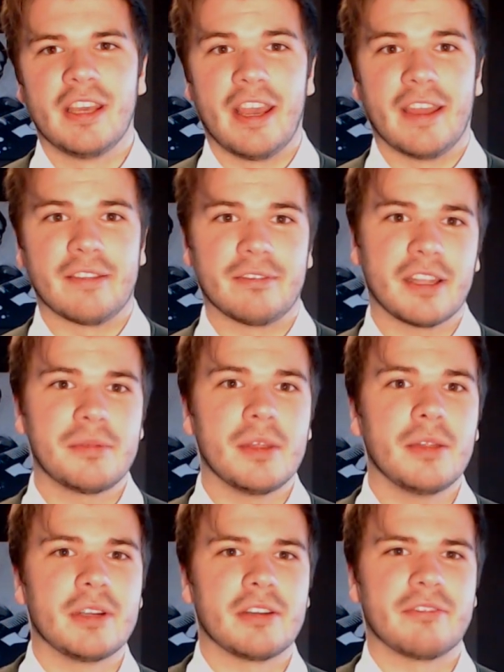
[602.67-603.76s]
At Flexmail,
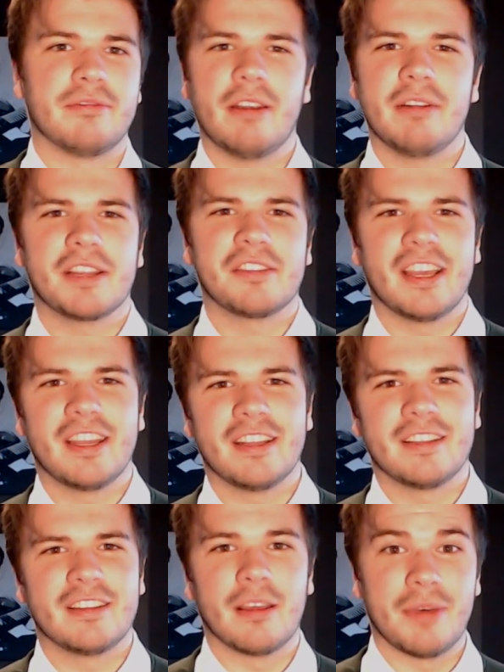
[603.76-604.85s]
we are very
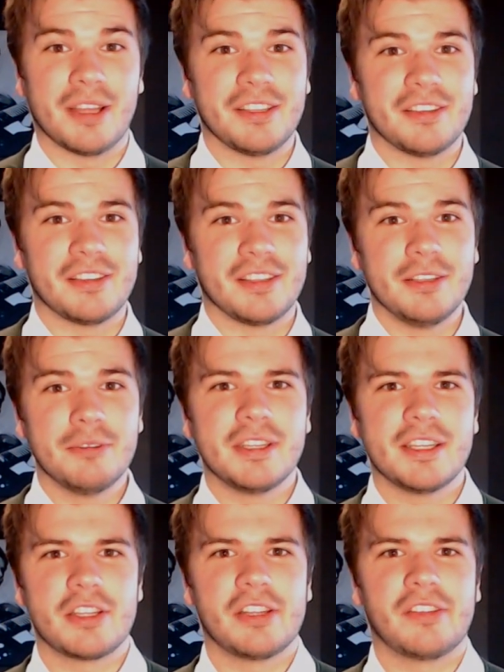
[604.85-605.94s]
excited about these new
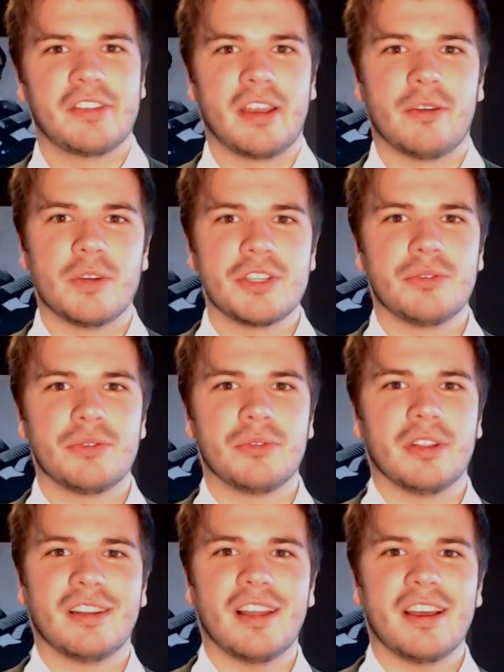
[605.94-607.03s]
additions and wish you
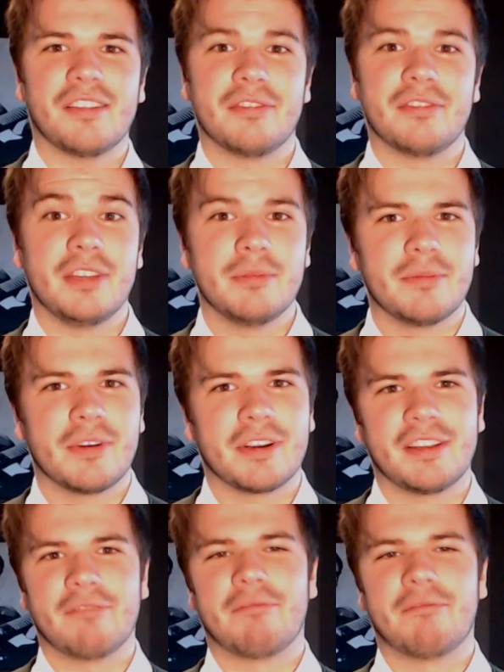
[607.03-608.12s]
lots of email
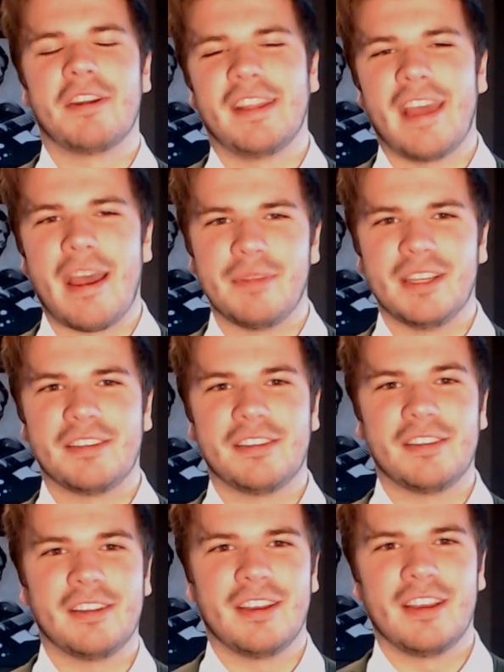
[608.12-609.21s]
marketing fun and happiness.
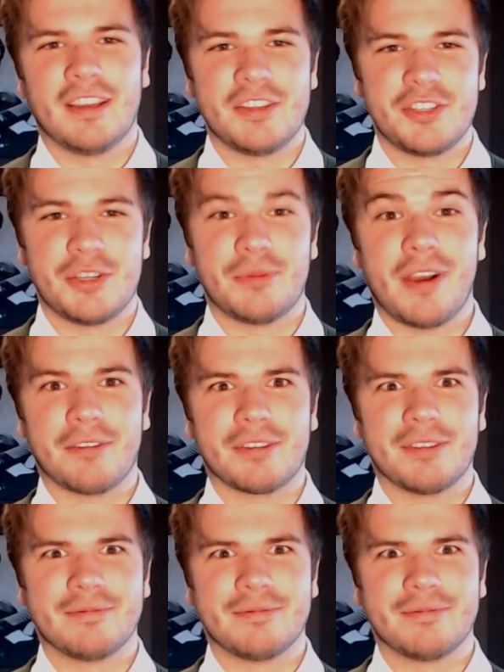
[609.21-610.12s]
Girbaud out.